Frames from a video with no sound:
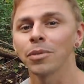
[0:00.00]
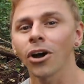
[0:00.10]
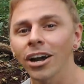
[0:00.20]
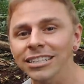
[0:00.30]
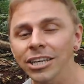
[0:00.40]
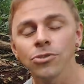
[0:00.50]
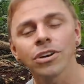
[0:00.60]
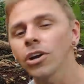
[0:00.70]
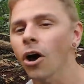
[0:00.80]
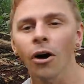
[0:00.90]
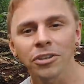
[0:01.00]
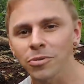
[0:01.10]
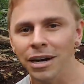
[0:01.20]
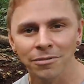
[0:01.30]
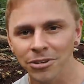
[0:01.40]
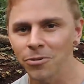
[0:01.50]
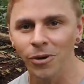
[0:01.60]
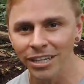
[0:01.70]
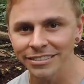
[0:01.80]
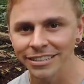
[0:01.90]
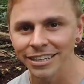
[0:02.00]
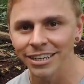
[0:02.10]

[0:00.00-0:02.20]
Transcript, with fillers: but honestly, you can call this whatever you want.